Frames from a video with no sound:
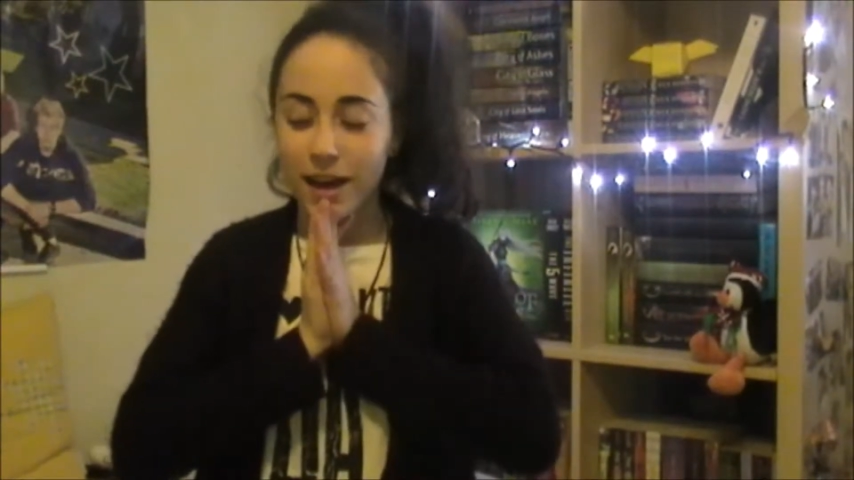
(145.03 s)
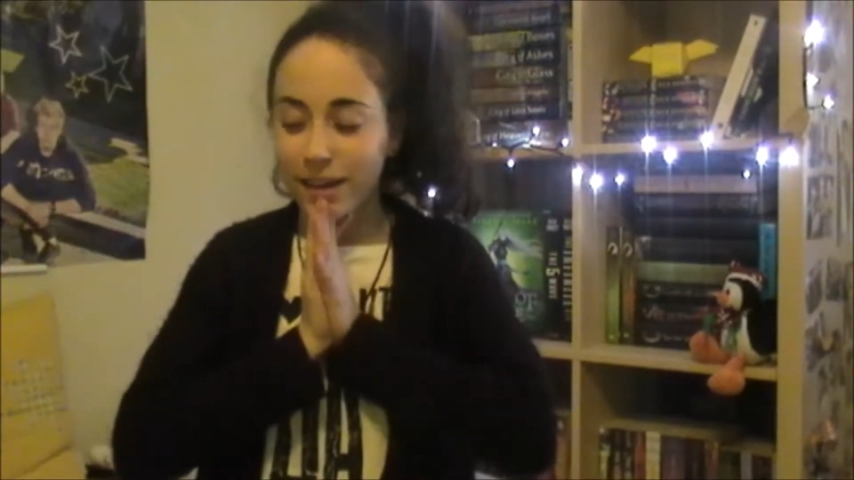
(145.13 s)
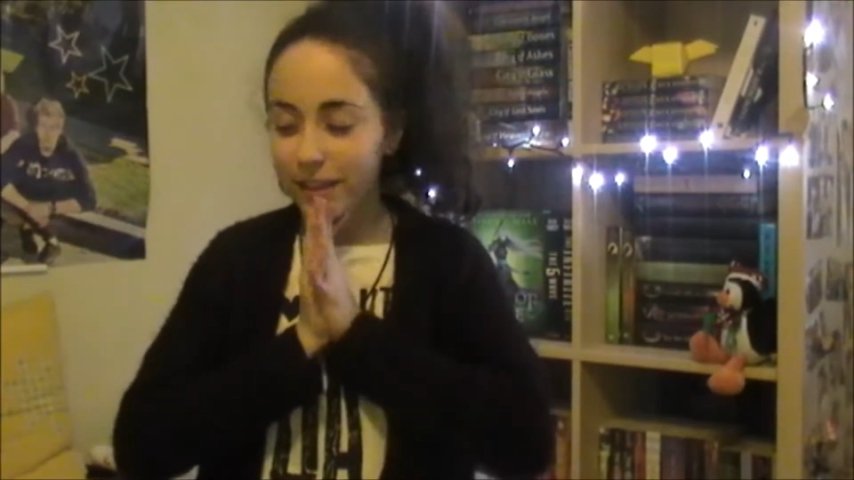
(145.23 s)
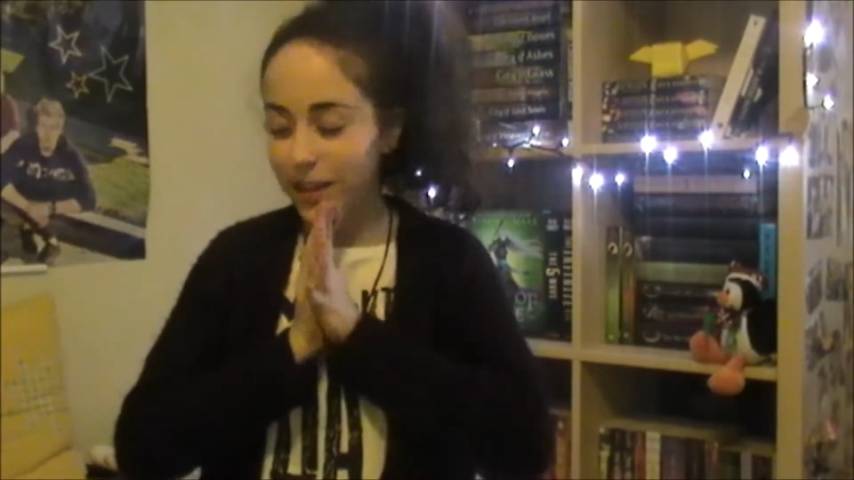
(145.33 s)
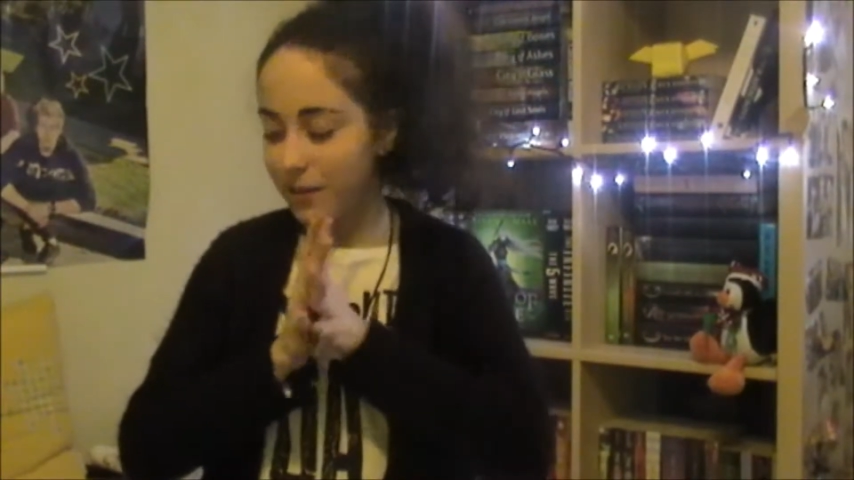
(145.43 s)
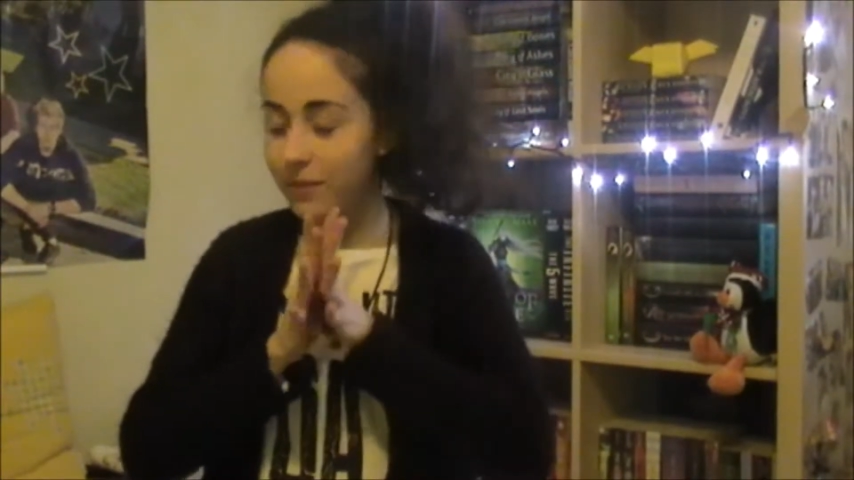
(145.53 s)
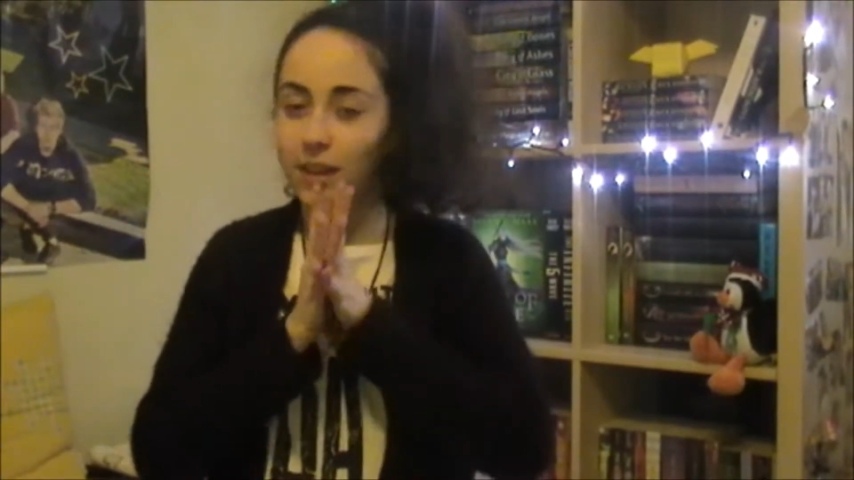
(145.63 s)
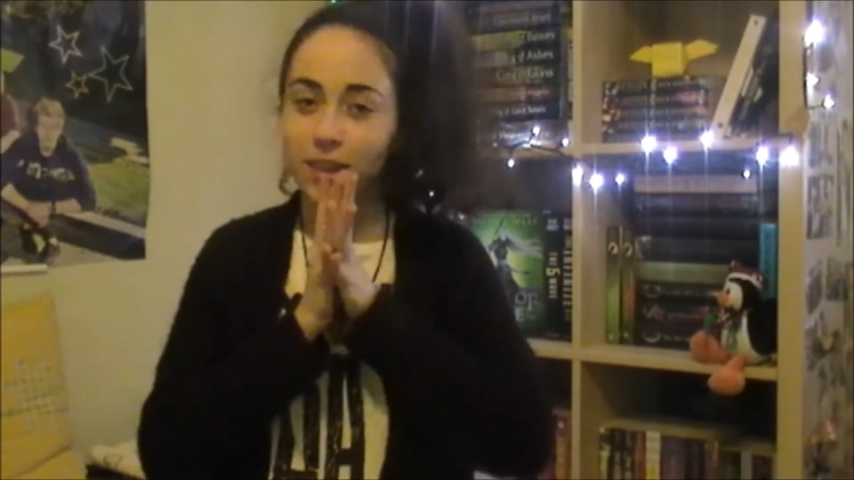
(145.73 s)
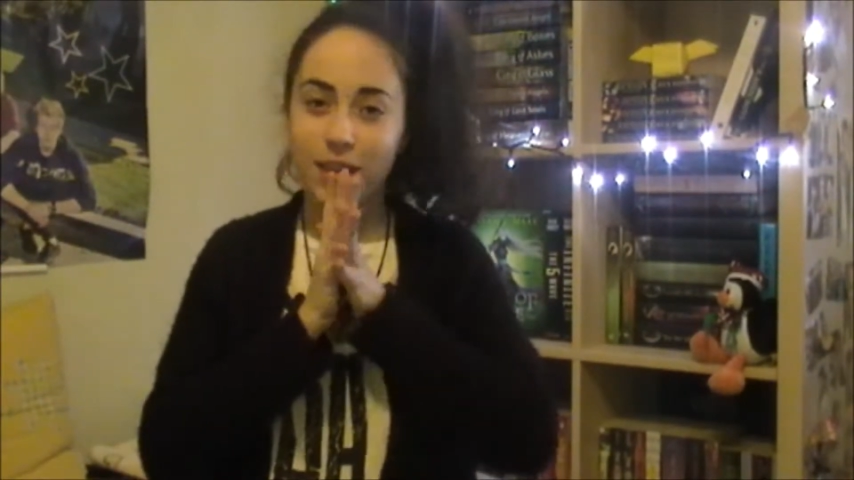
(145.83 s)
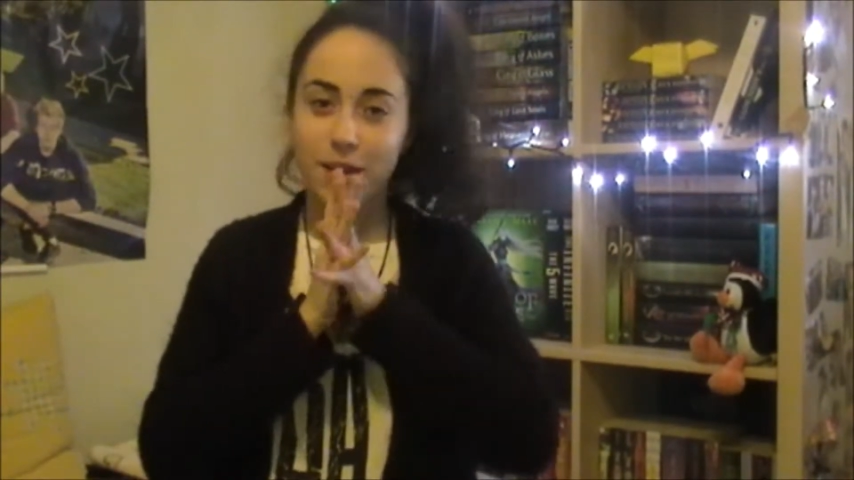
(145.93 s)
I love
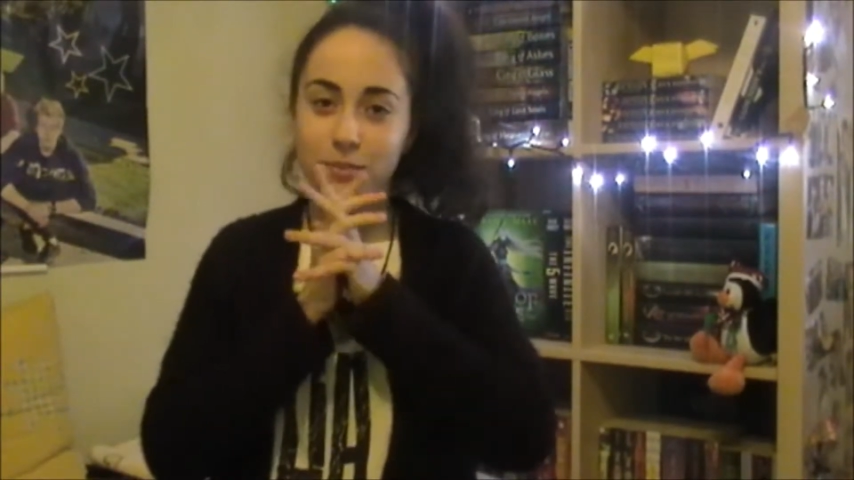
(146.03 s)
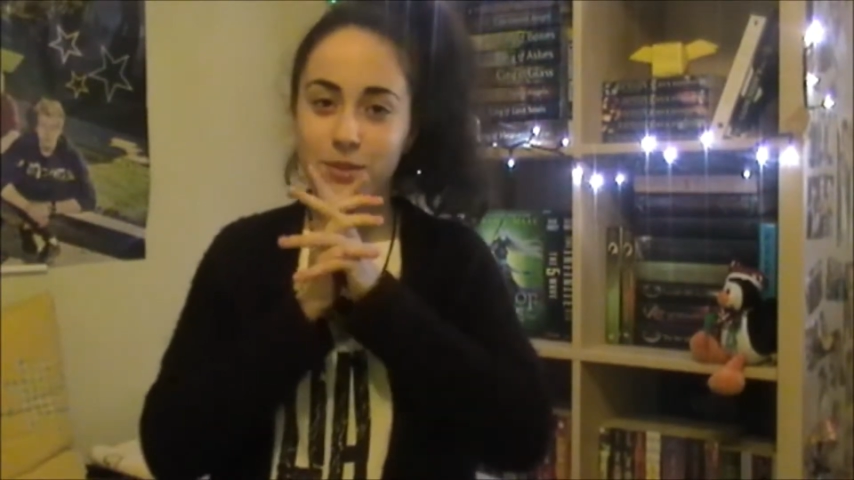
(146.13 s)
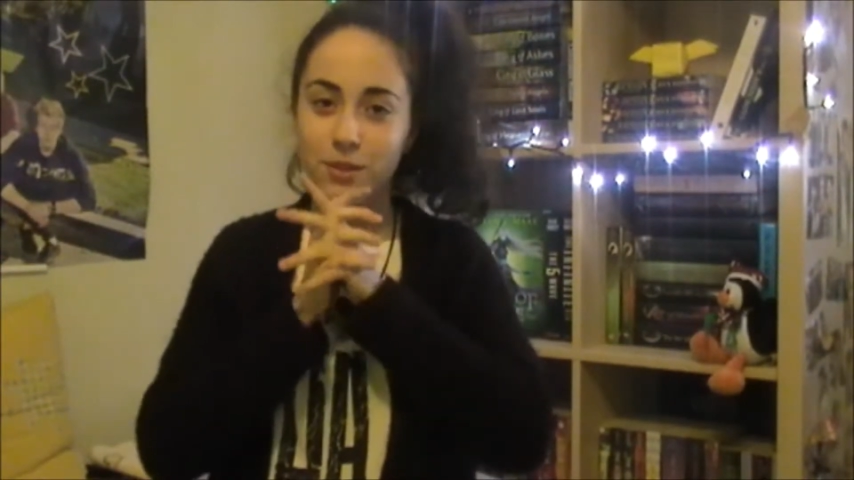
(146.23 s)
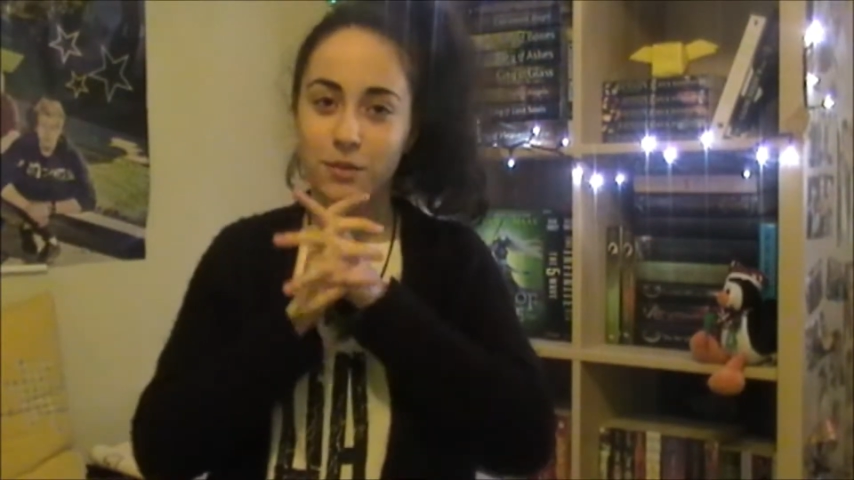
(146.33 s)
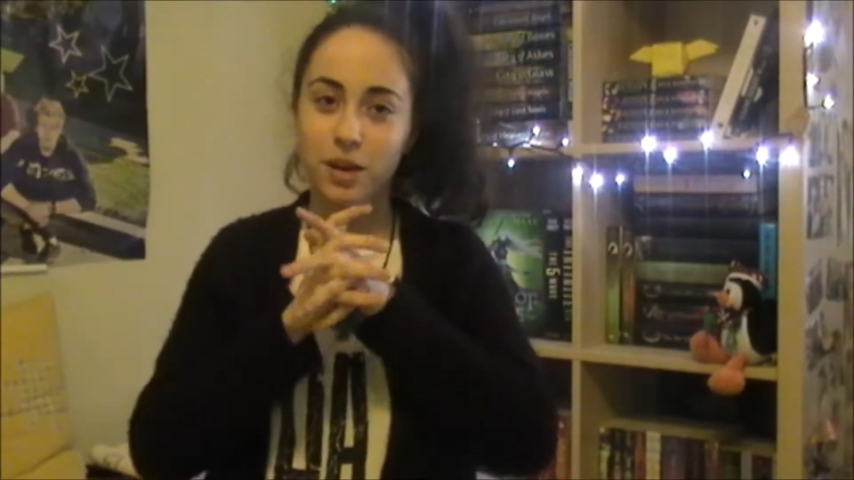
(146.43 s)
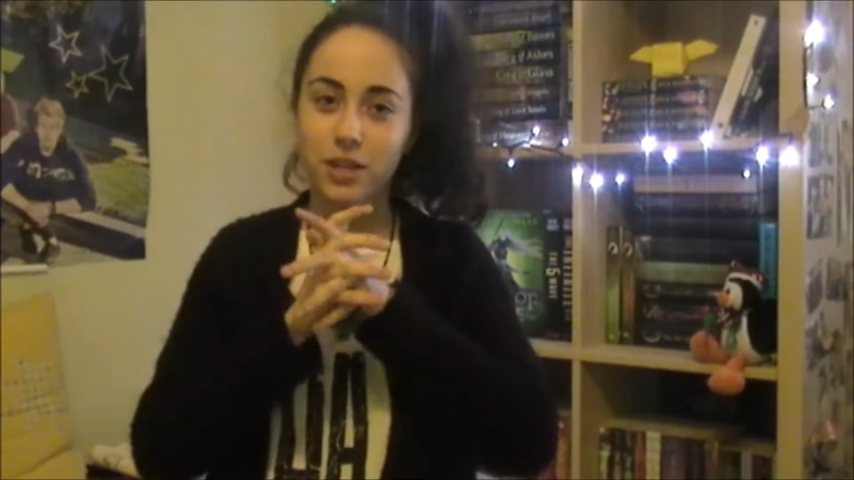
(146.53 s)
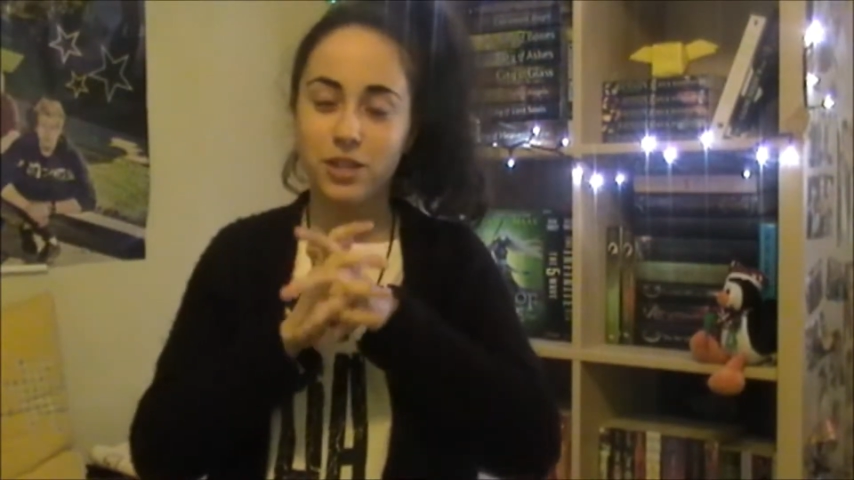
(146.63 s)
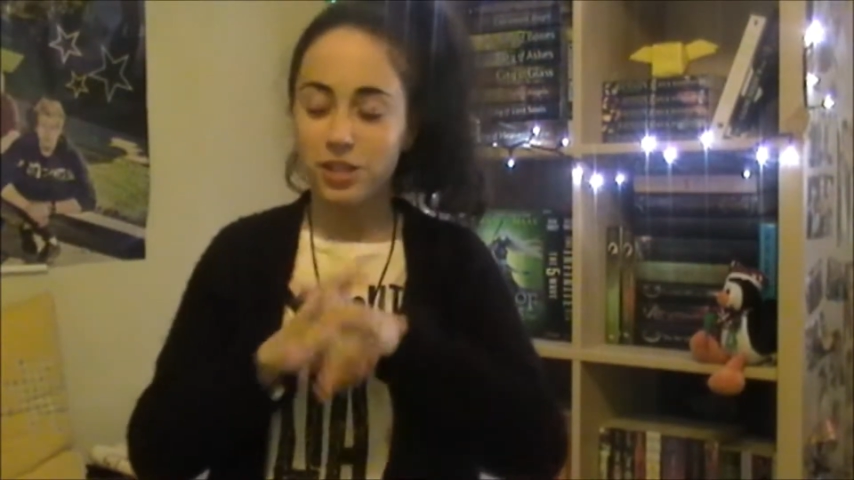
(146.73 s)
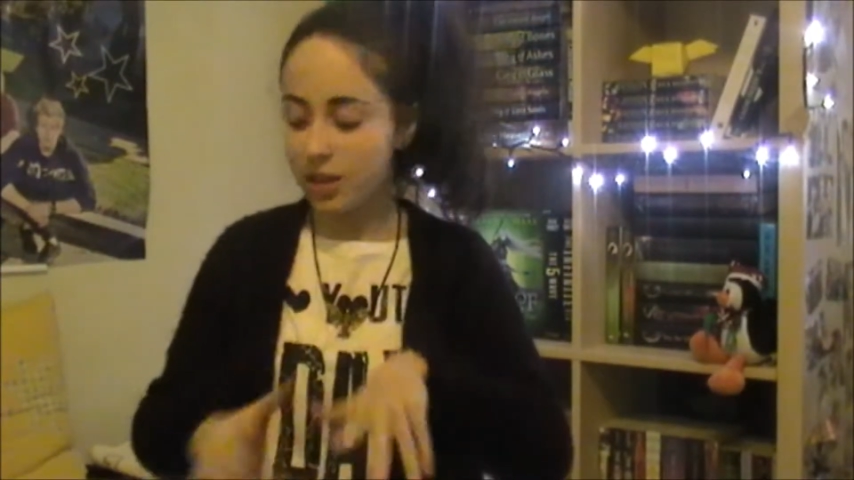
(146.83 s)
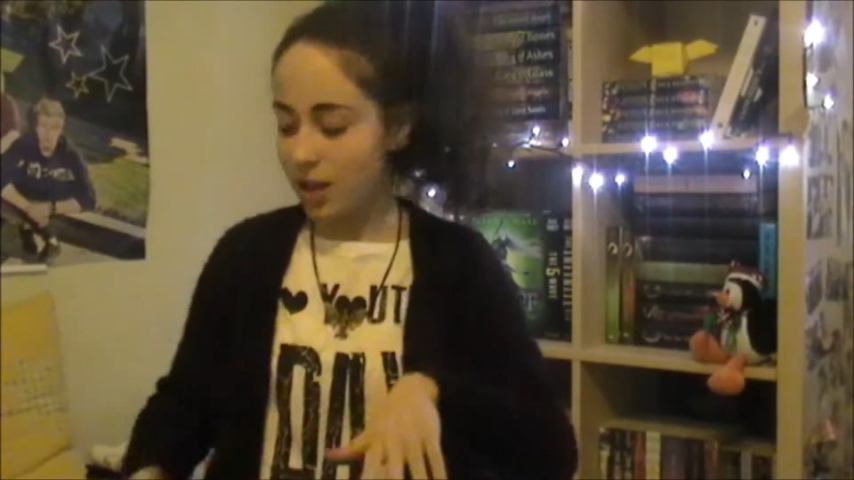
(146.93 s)
them so
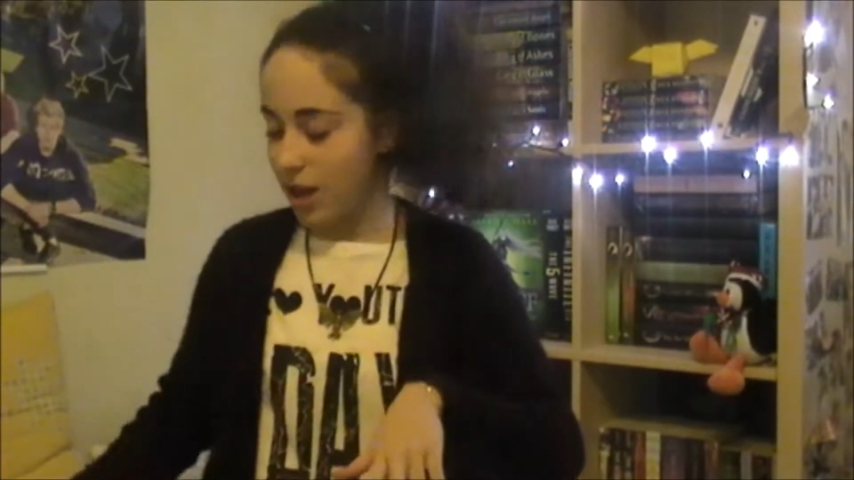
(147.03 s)
much.